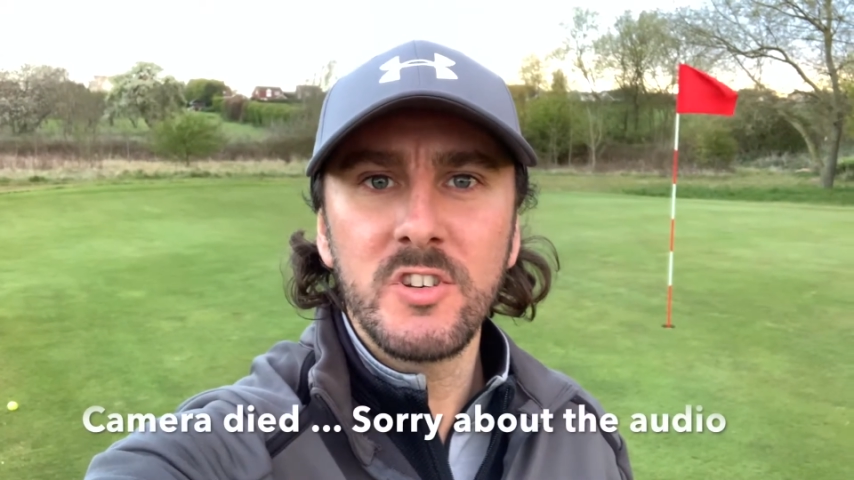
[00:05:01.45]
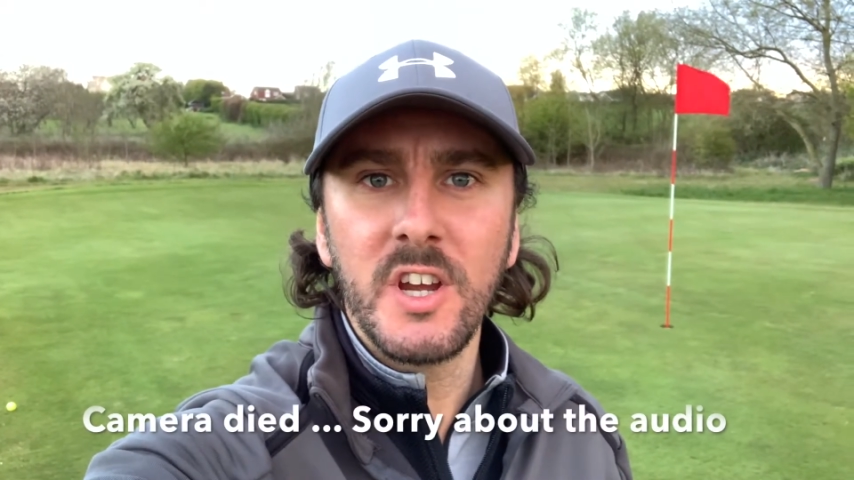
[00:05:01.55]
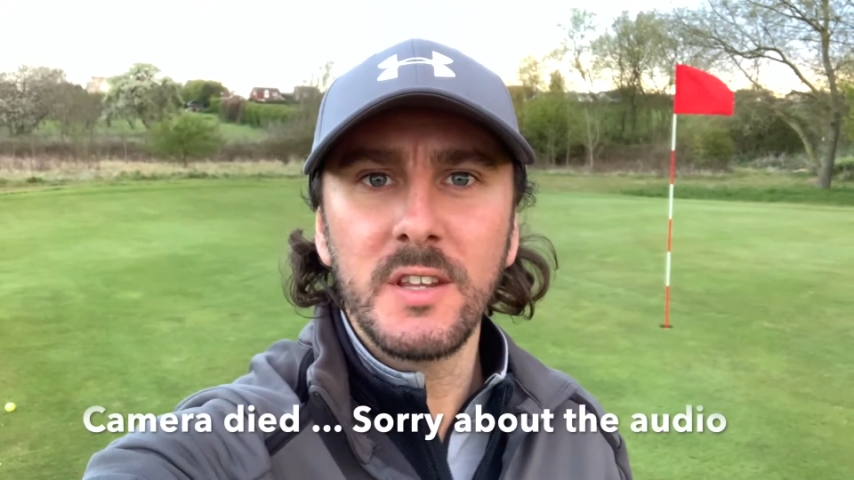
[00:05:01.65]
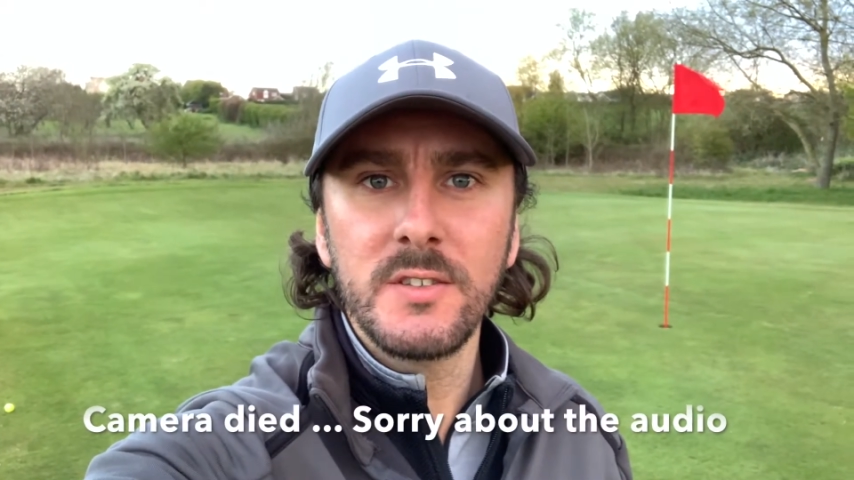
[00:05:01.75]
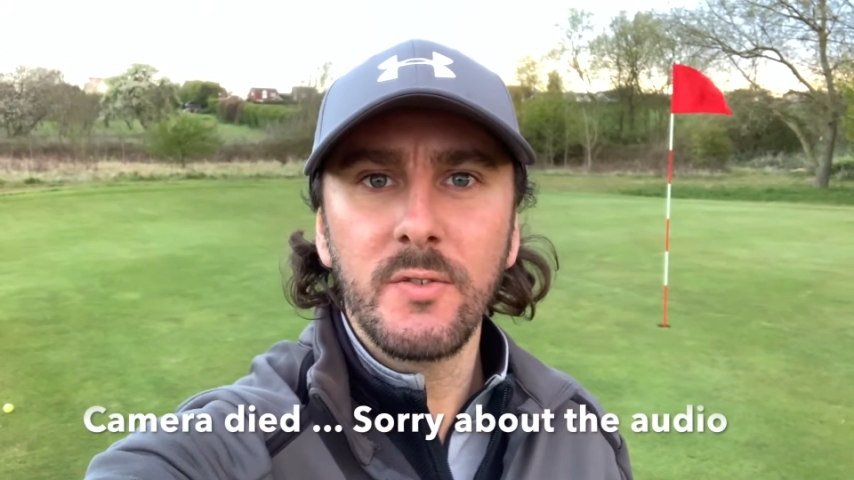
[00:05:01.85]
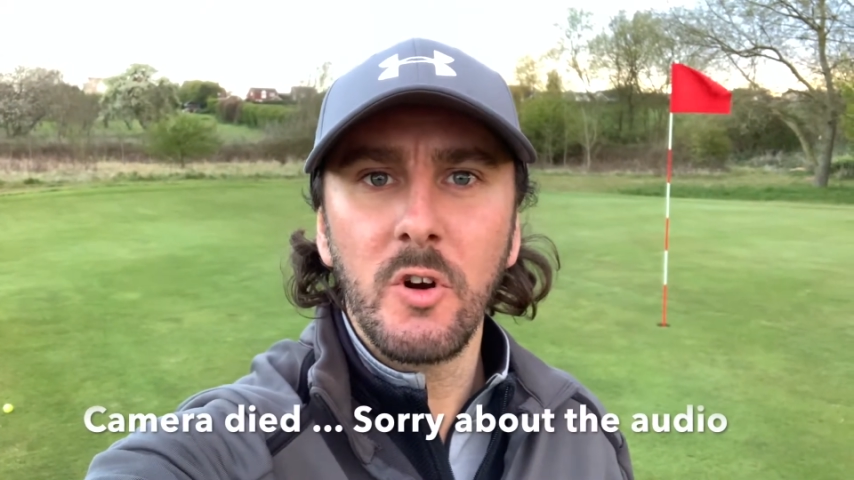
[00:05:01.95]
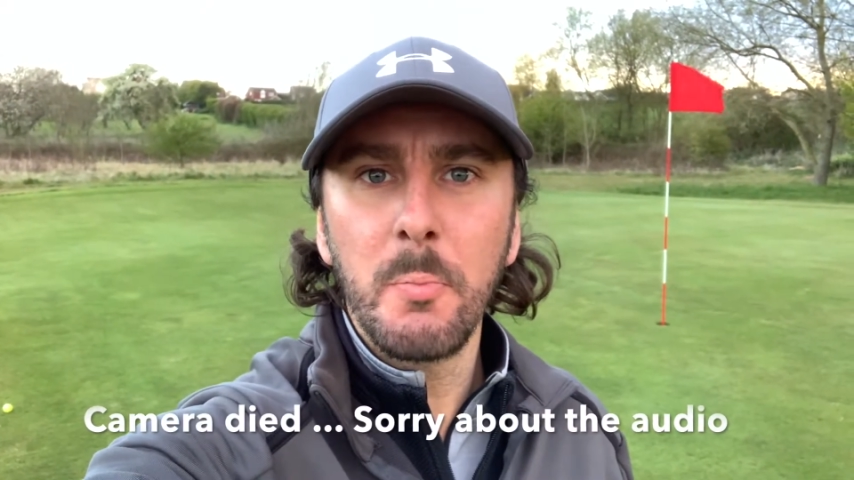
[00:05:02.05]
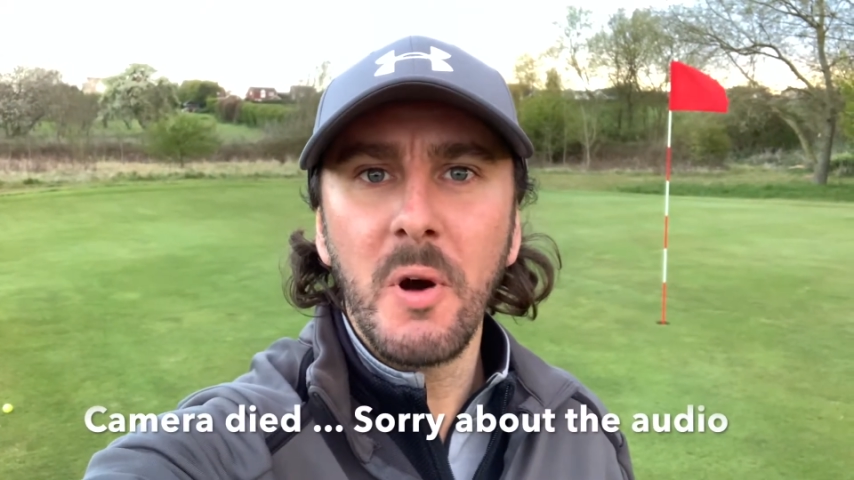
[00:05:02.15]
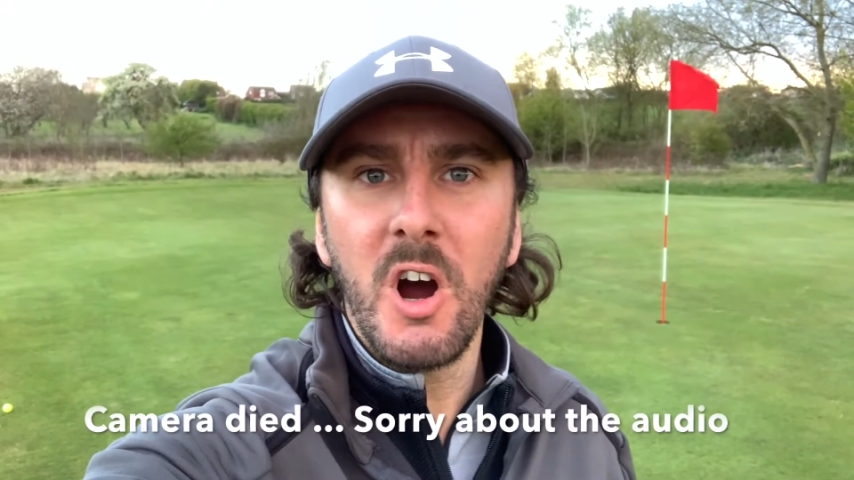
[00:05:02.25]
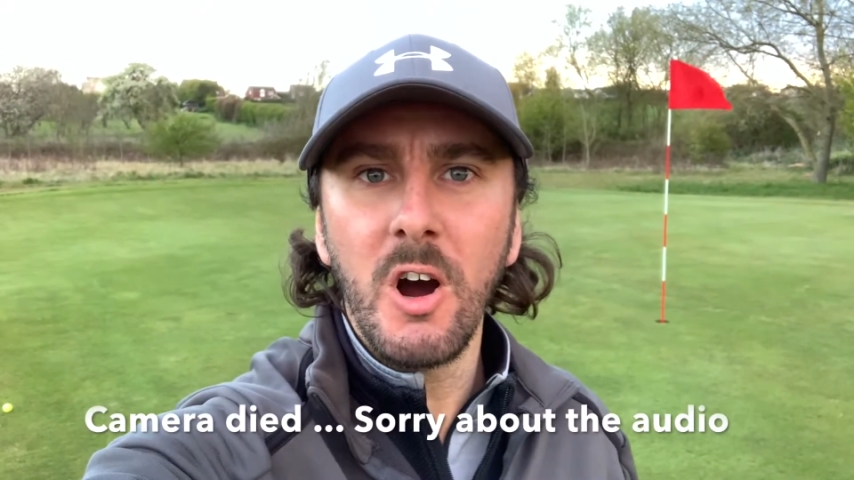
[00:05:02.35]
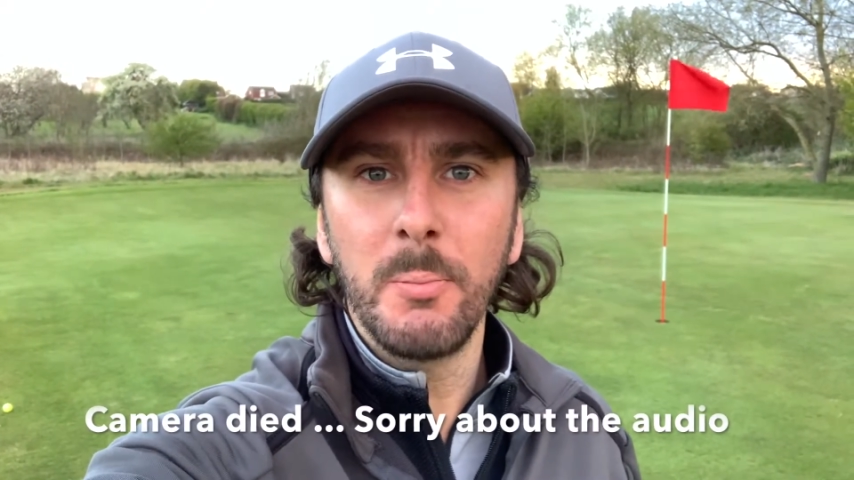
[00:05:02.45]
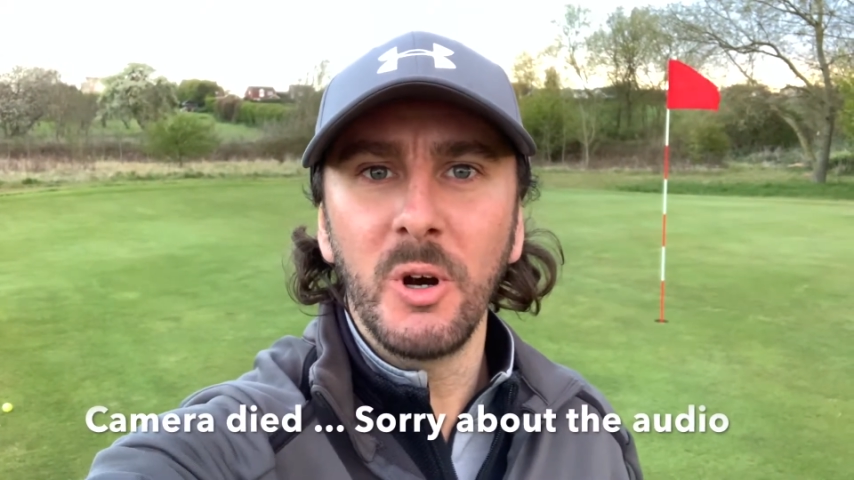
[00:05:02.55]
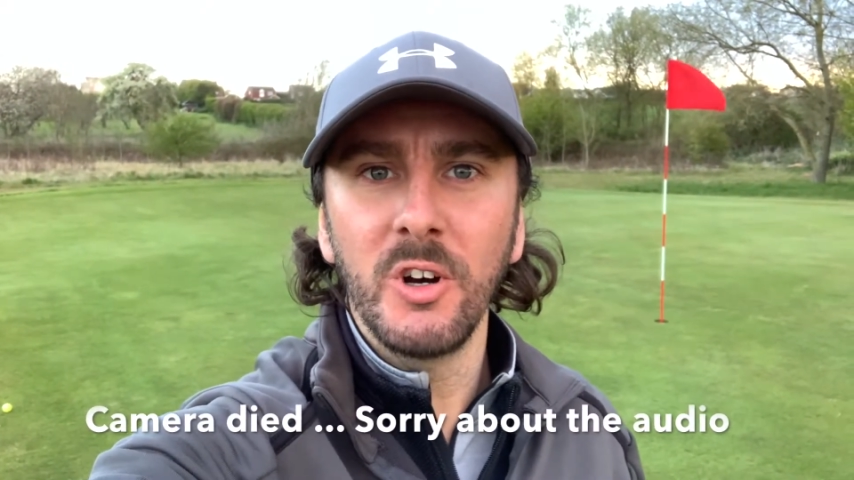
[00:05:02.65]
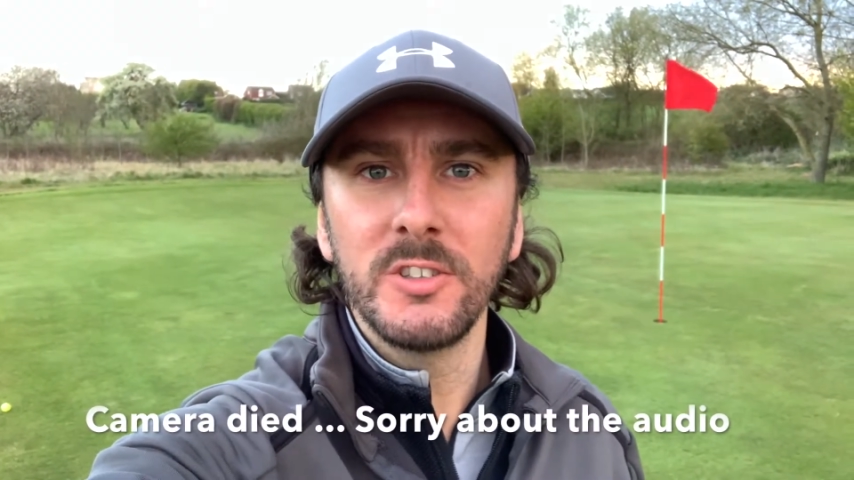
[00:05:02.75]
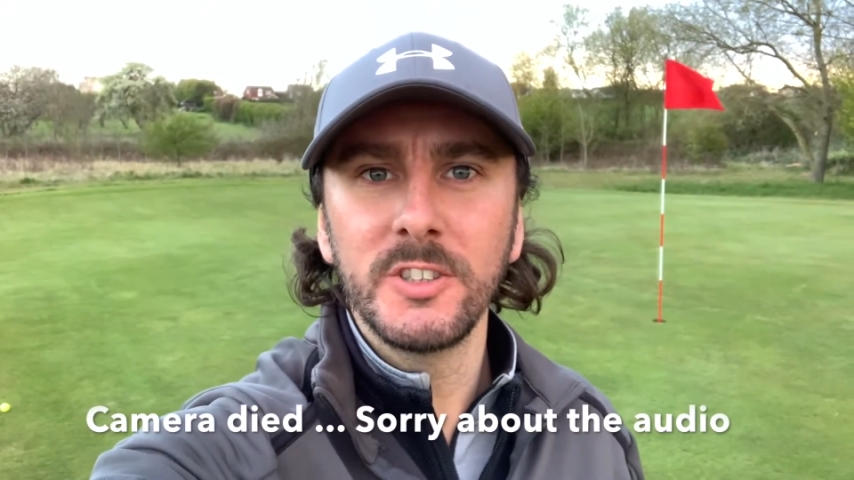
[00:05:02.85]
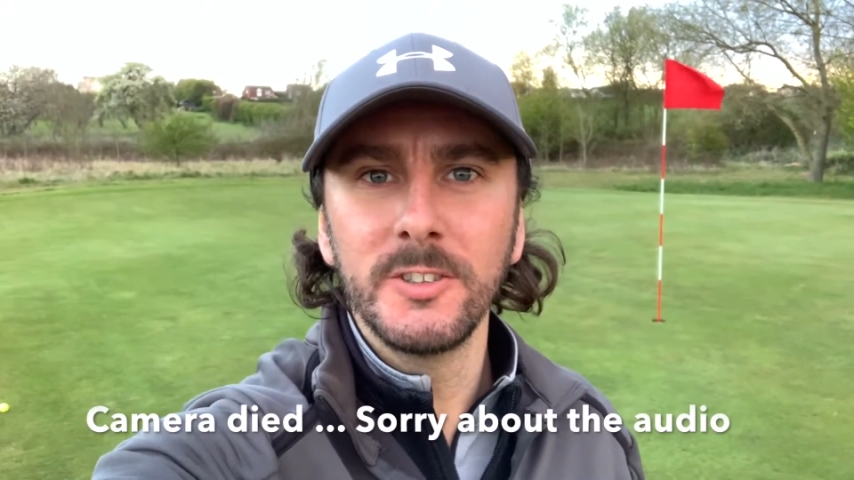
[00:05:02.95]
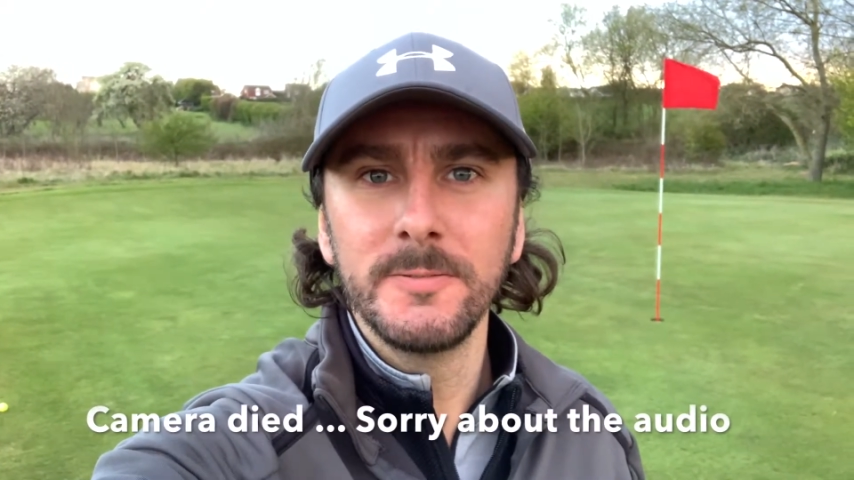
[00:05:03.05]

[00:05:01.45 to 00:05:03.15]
a chance for a par putt.